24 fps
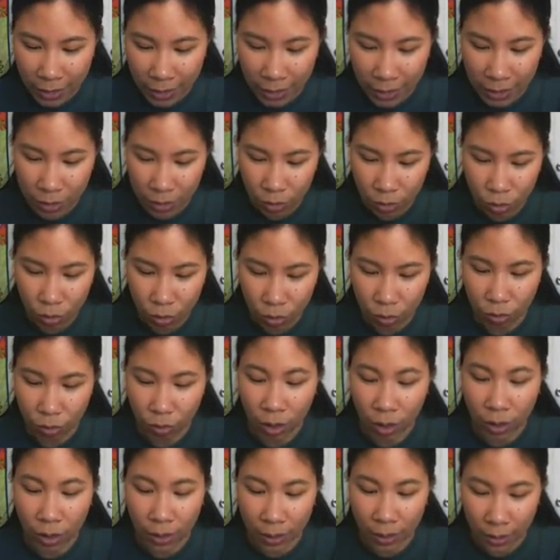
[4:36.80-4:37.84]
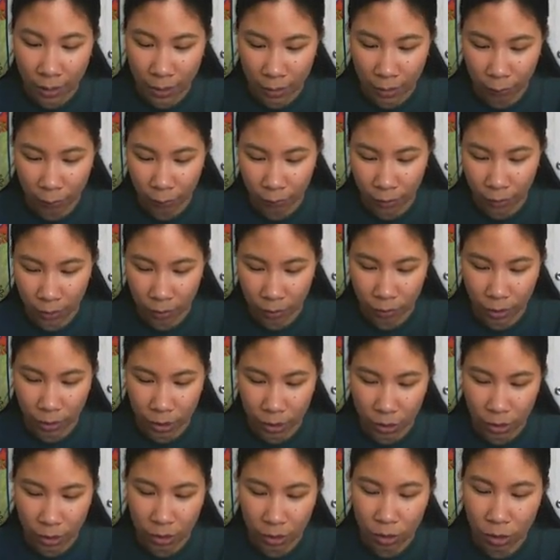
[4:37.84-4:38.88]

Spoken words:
into our f equation.